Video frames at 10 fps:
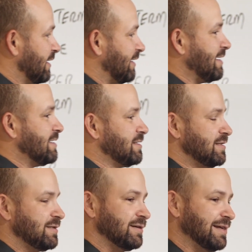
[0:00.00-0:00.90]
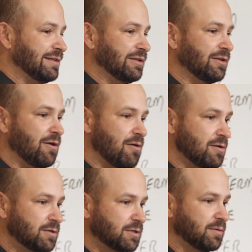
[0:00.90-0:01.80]
It hinges on a
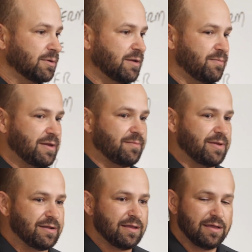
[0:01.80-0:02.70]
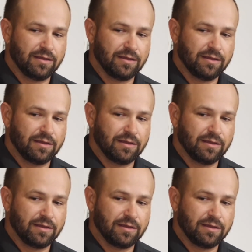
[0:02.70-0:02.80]
long-term commitment